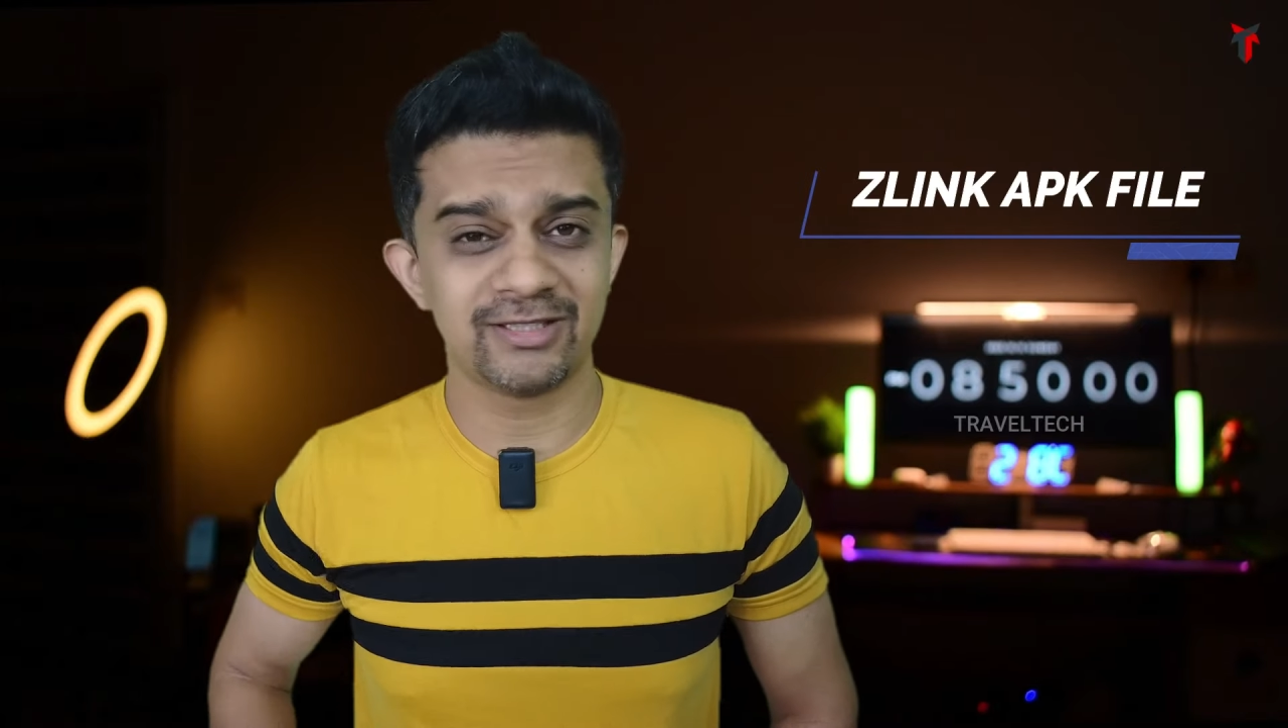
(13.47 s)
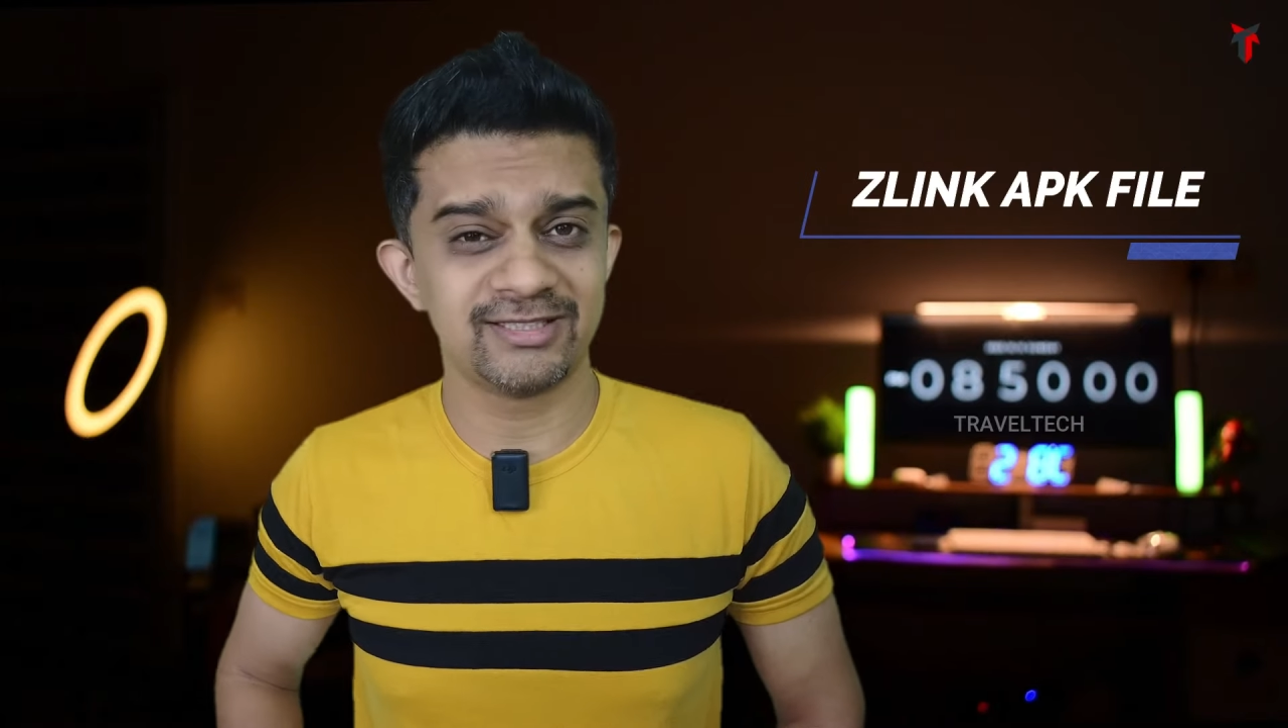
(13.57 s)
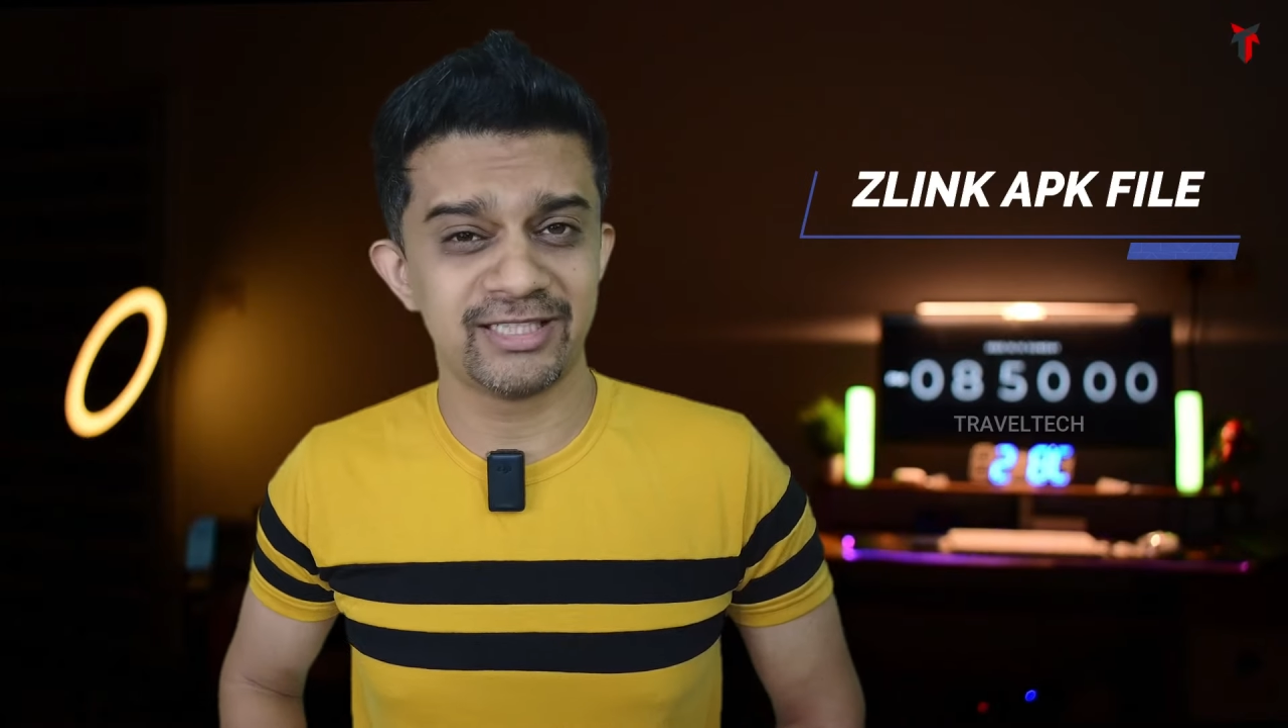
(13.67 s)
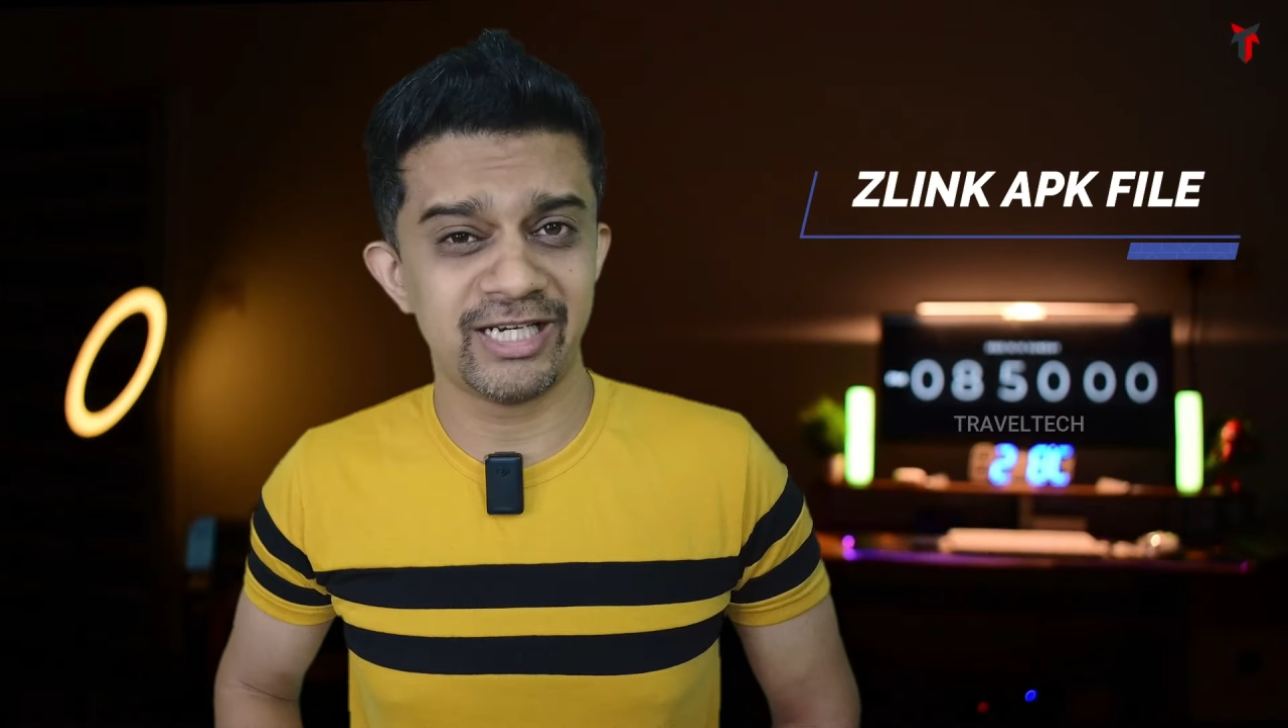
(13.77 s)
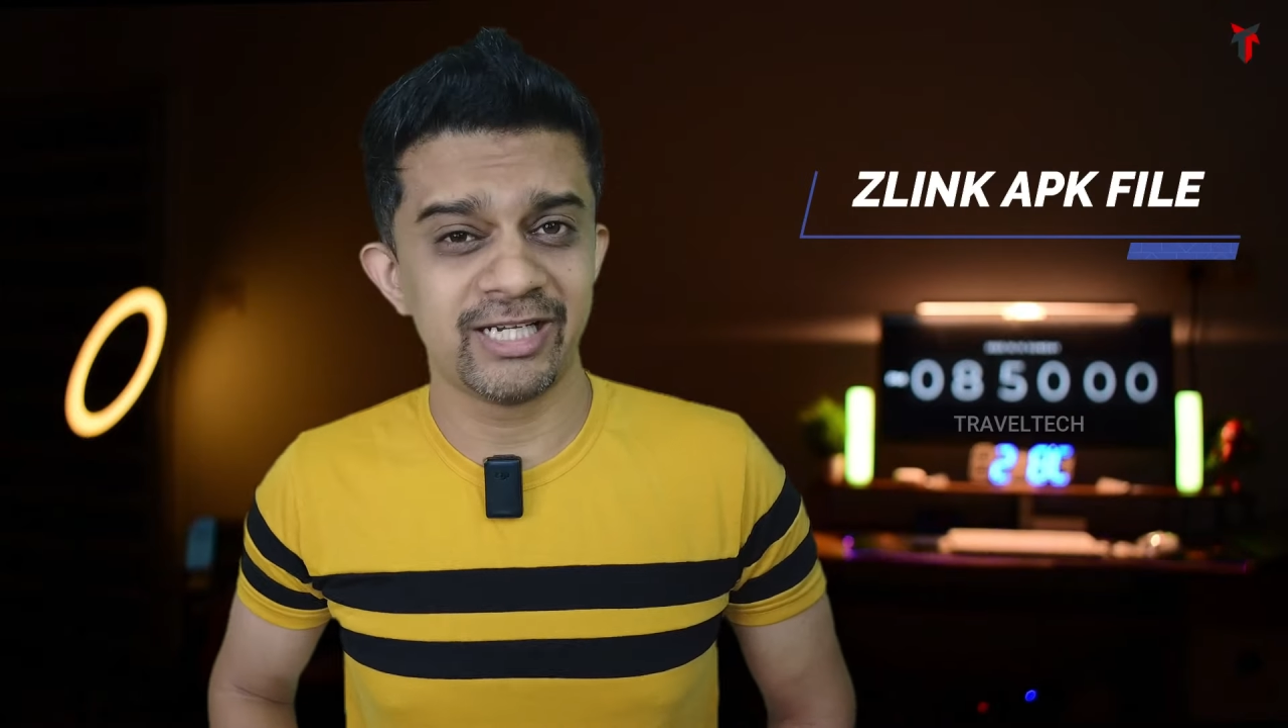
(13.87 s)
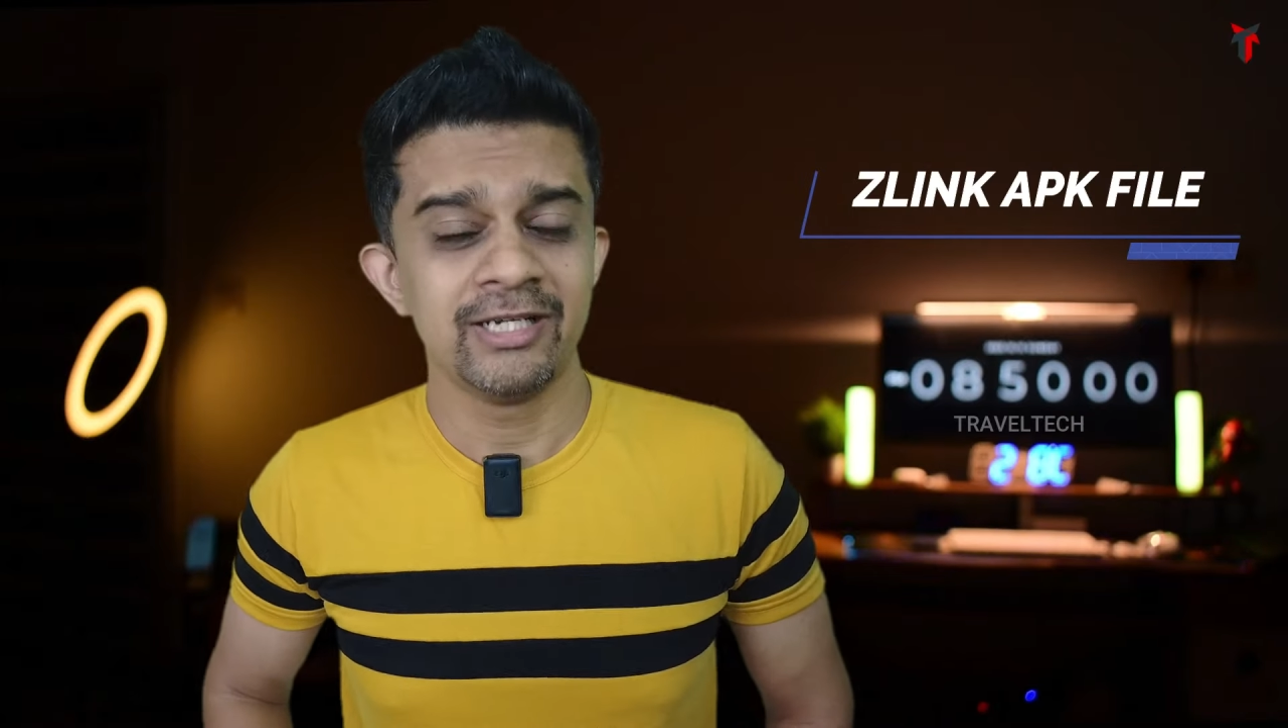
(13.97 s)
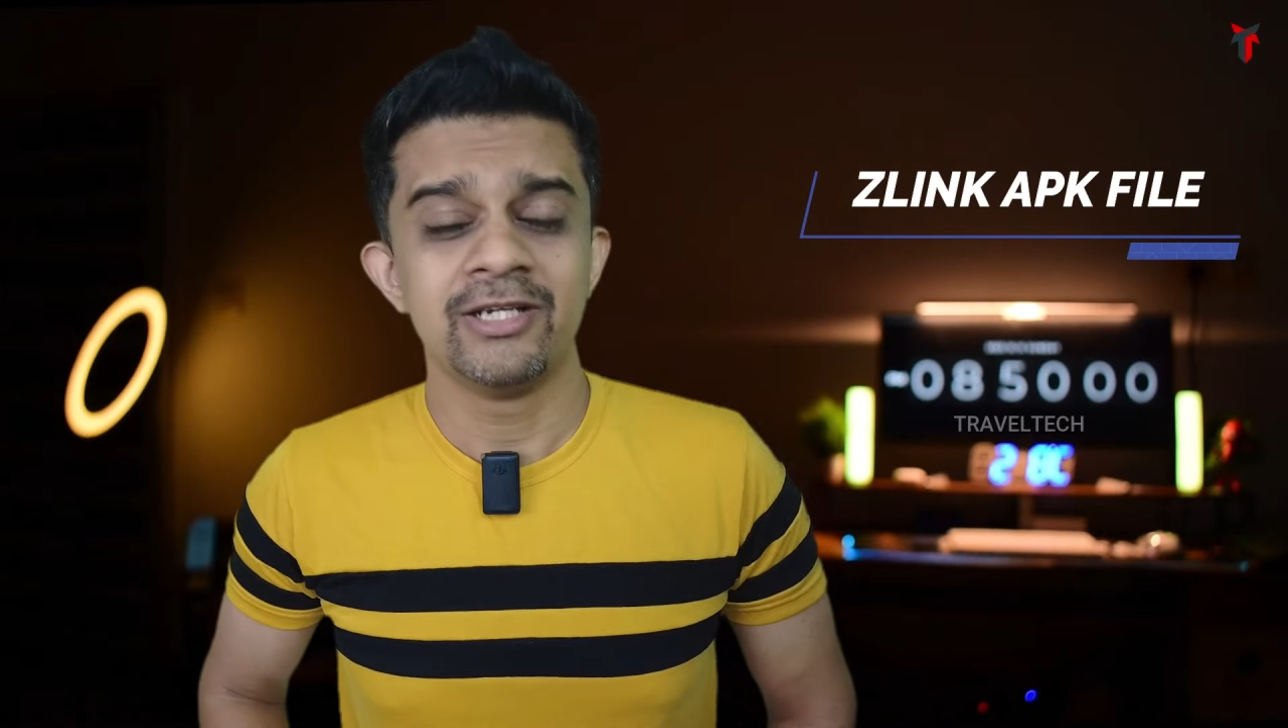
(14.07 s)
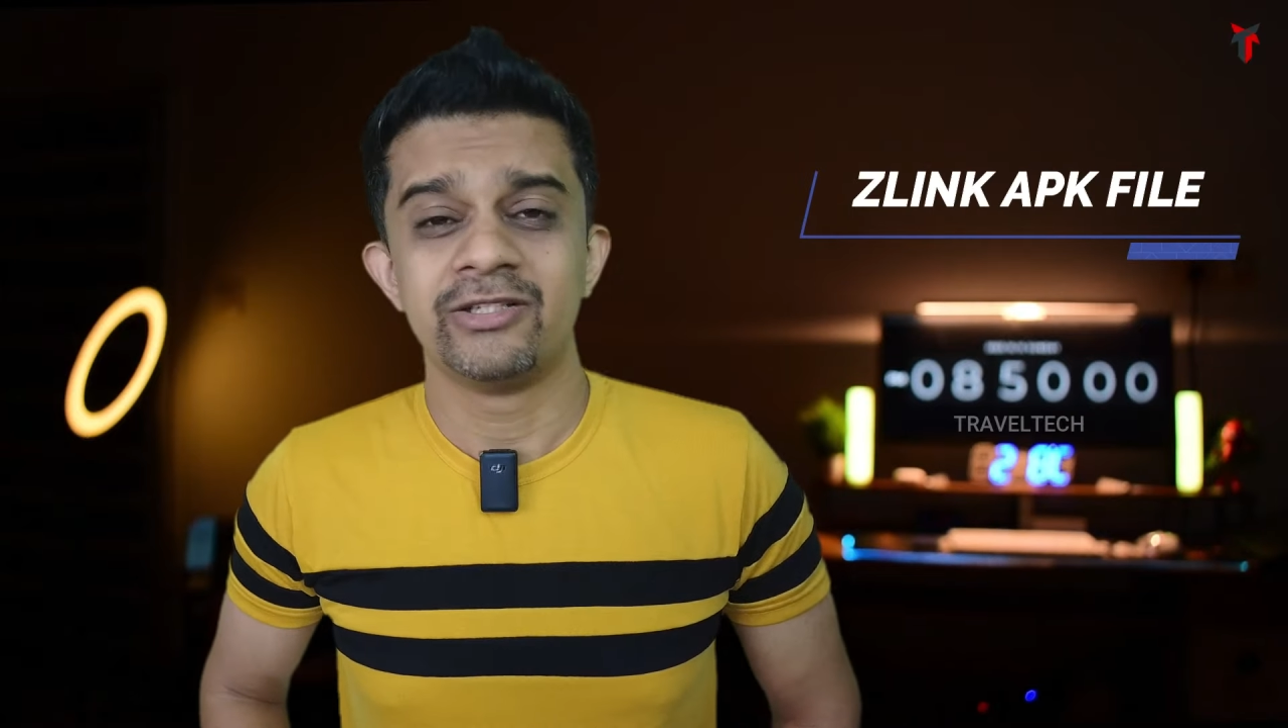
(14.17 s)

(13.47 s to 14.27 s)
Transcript: the ZLINK